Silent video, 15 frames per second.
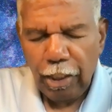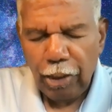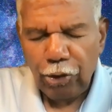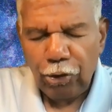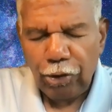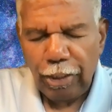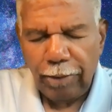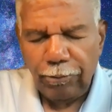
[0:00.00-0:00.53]
In
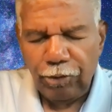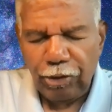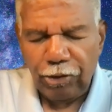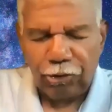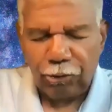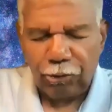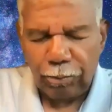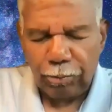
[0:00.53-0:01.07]
your name,
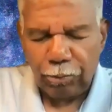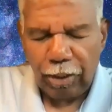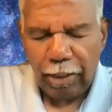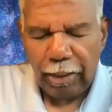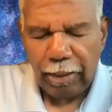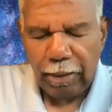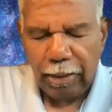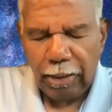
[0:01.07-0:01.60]
Jesus, we pray.
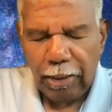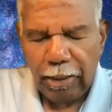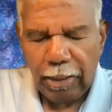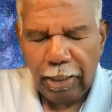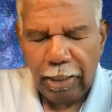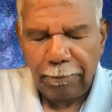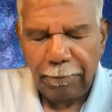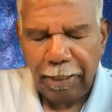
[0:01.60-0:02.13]

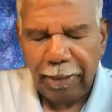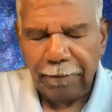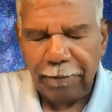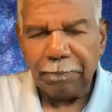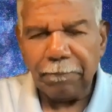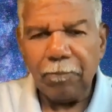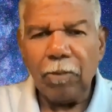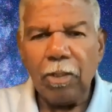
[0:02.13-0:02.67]
Amen.
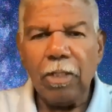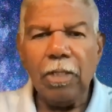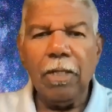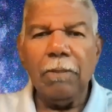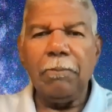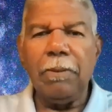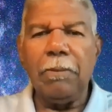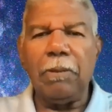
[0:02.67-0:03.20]

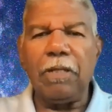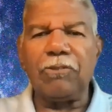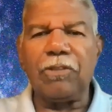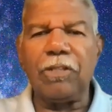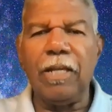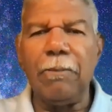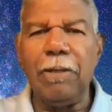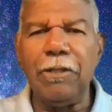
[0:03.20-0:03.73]
Be blessed
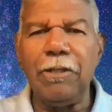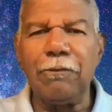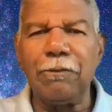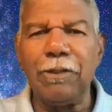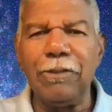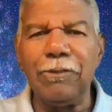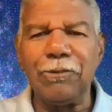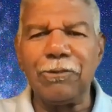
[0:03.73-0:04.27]
today, my dear
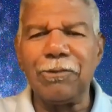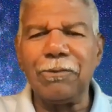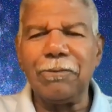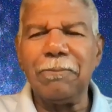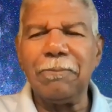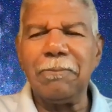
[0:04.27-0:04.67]
friends.